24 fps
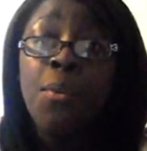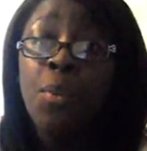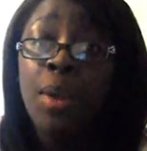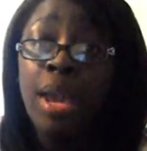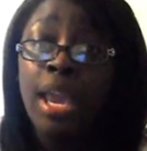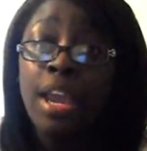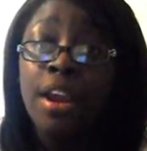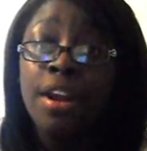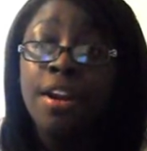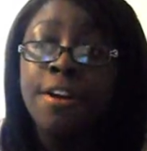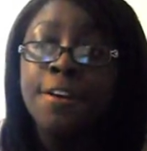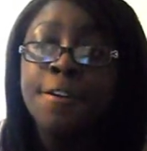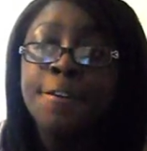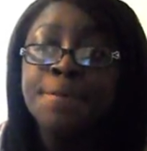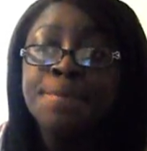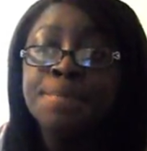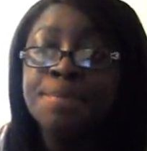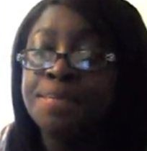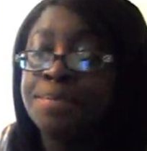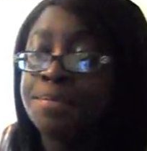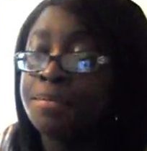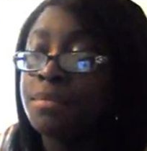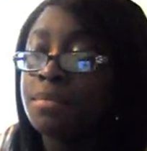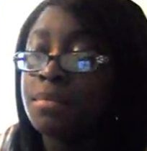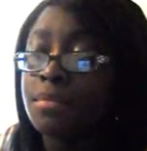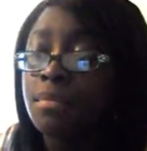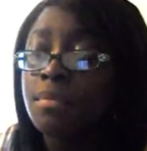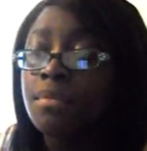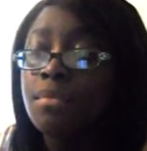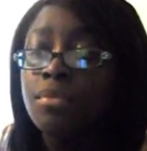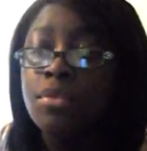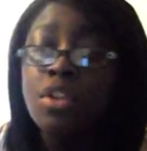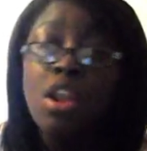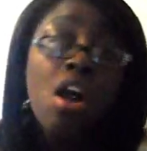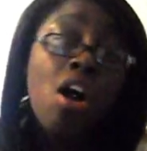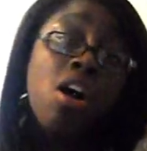wear
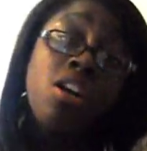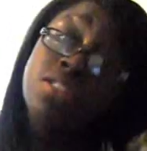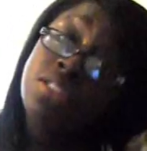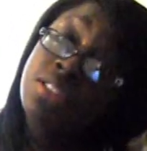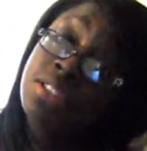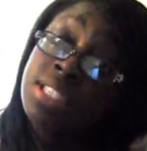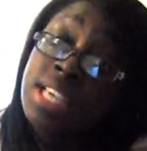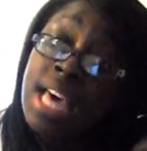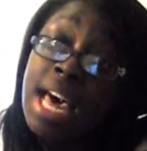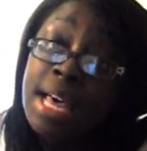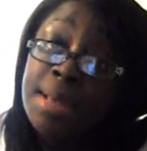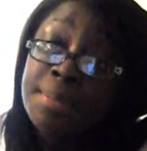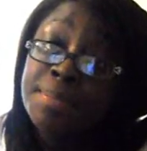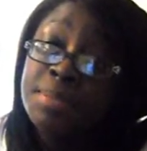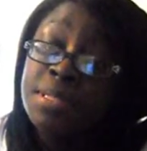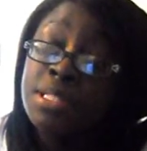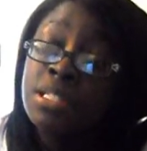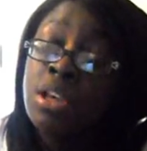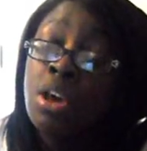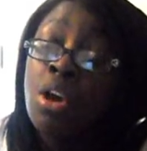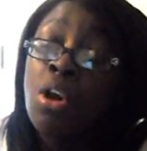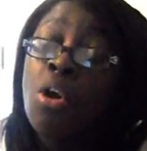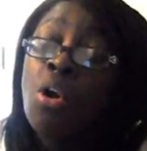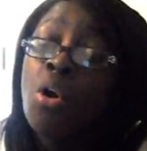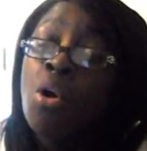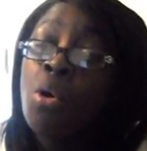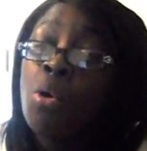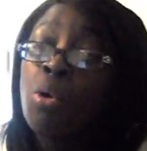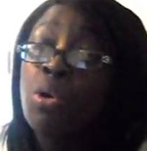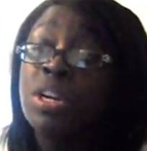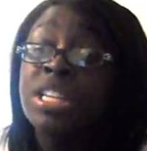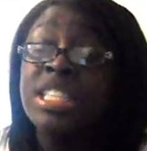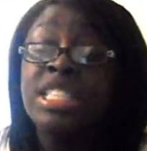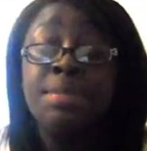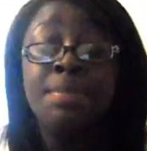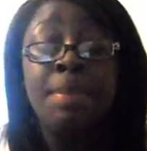halter tops
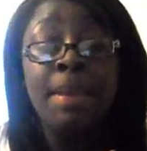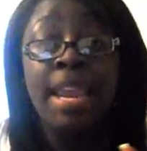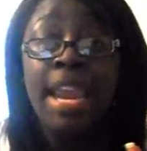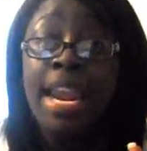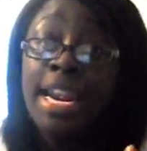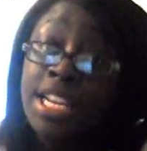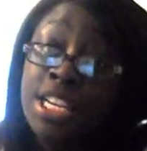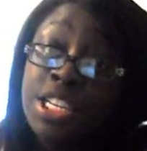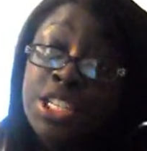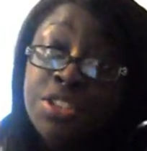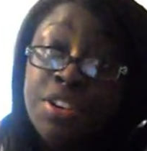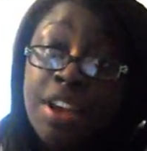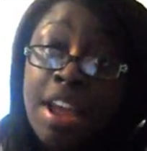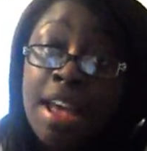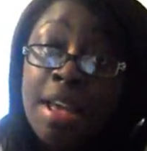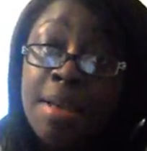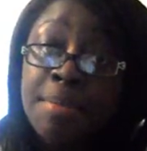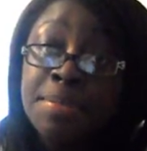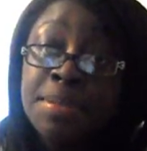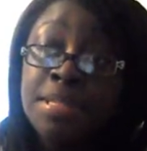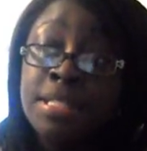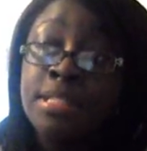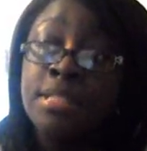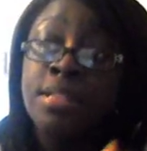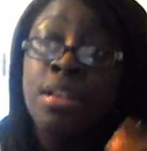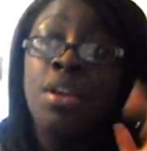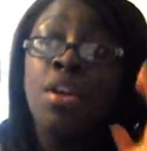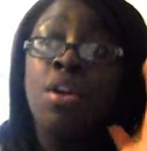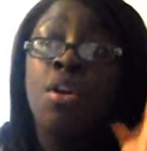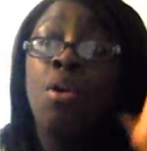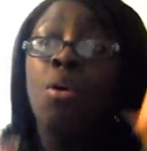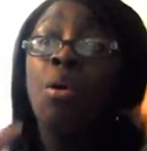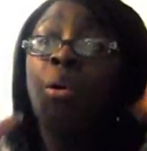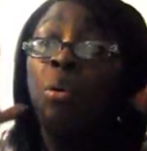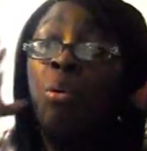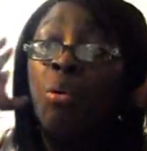or spaghetti straps
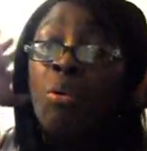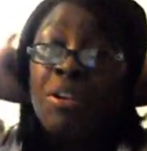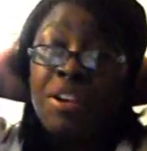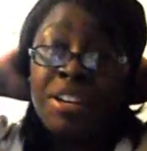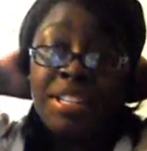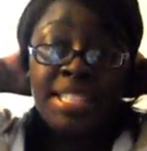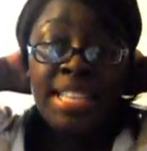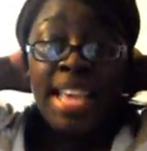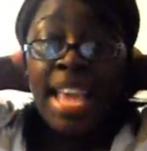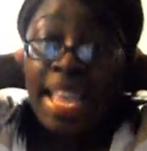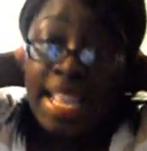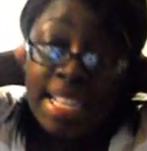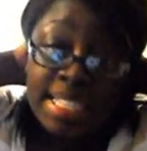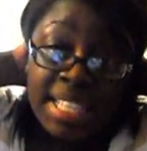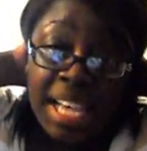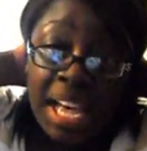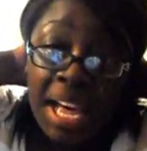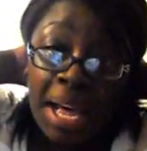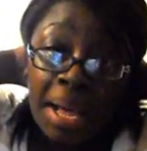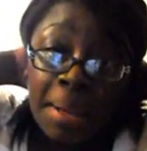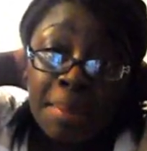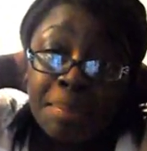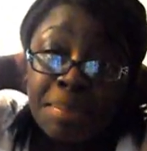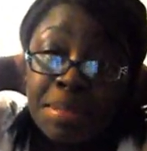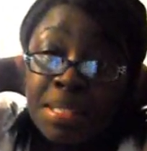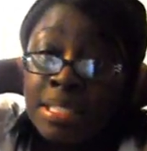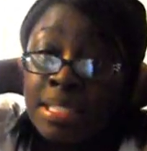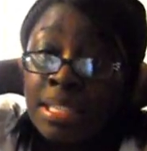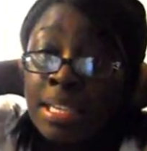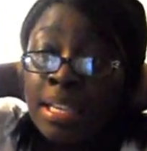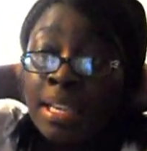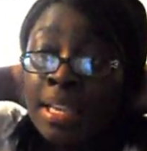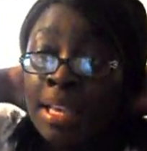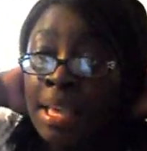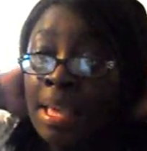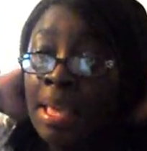or tank tops
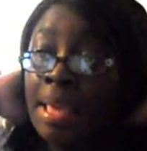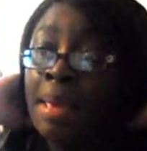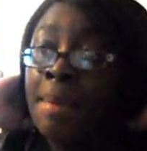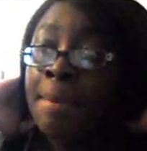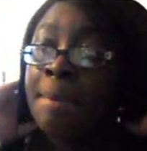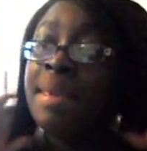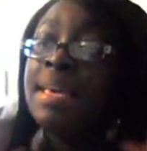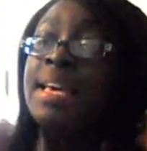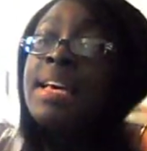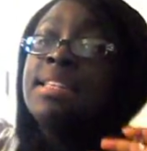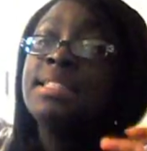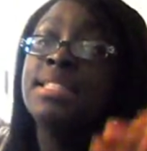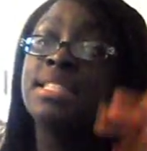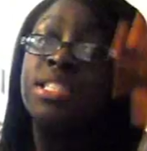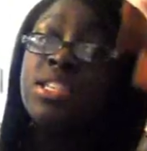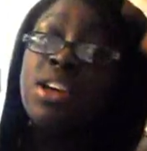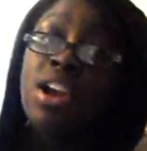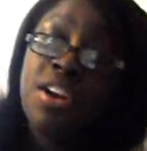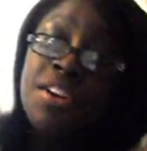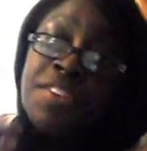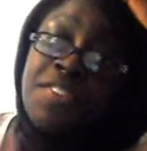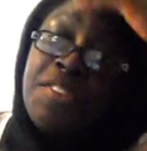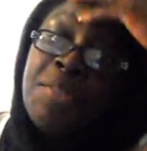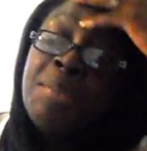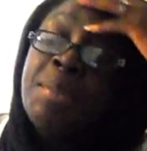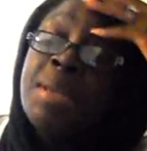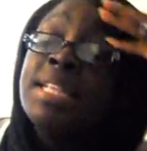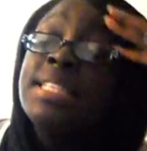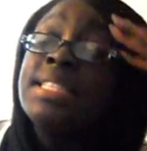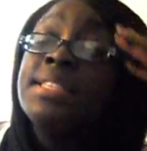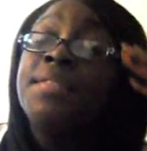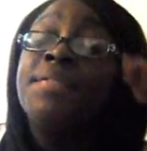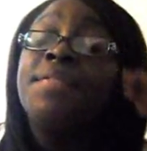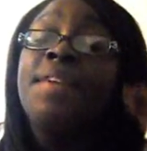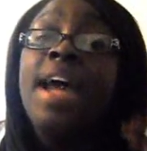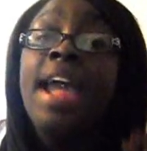because it's hard for me
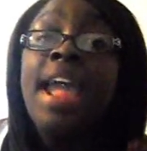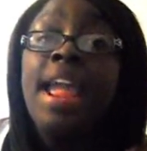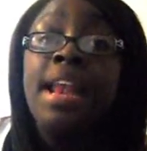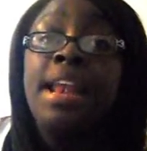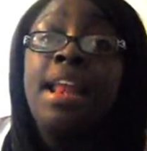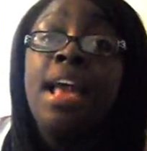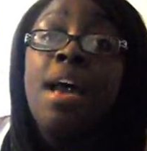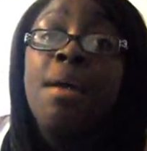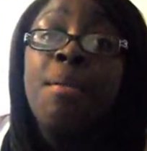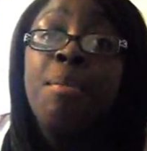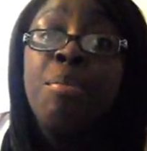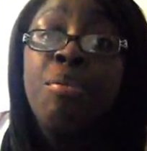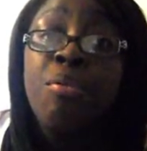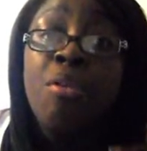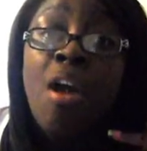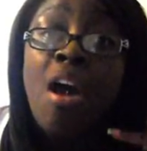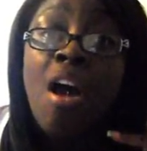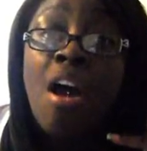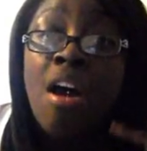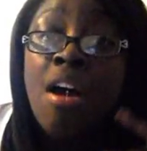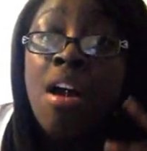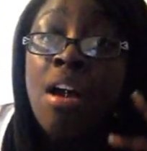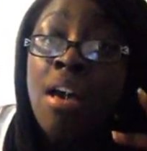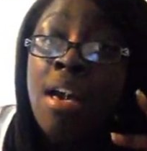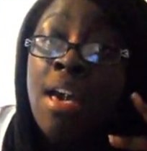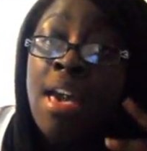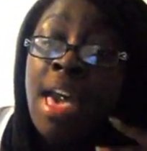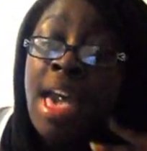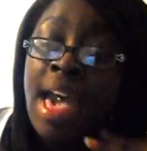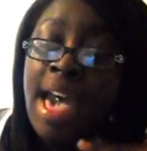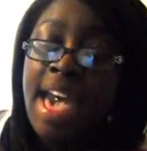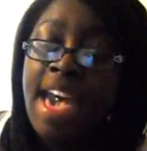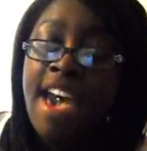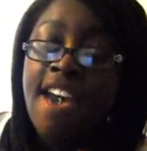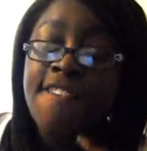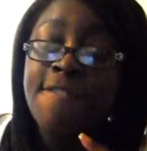to find a bra,
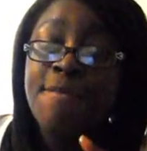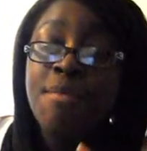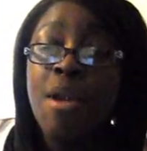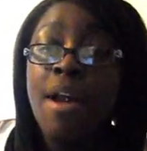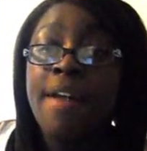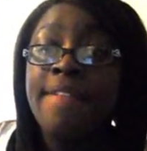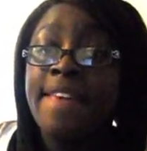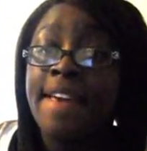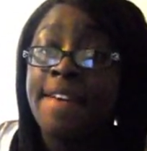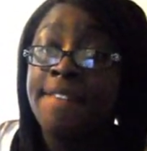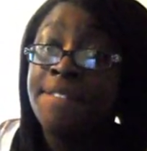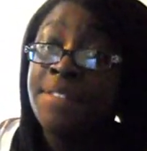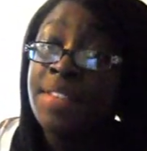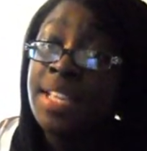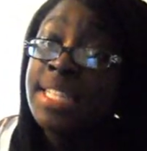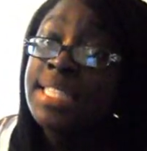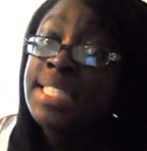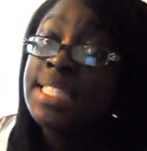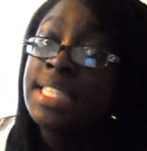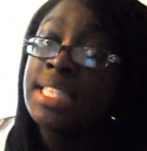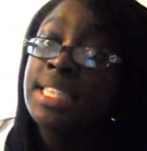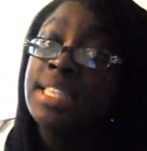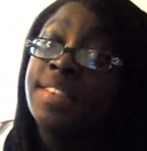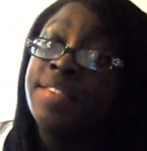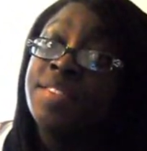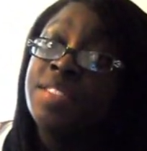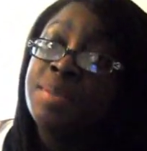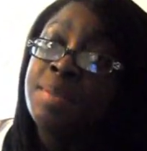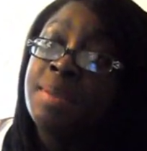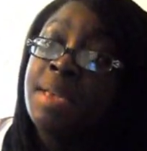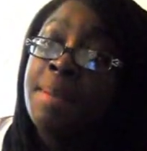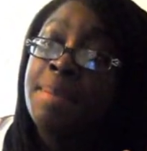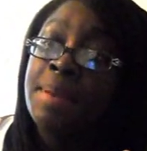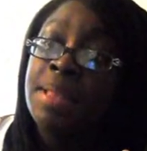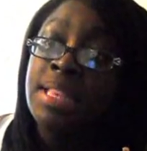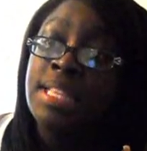a half bra that fits and lifts
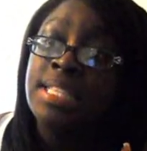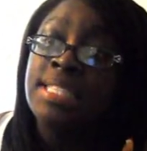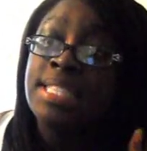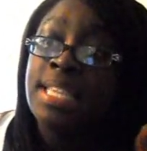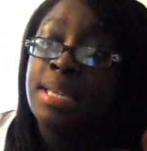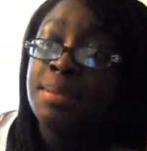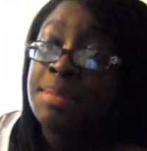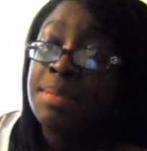me up at the same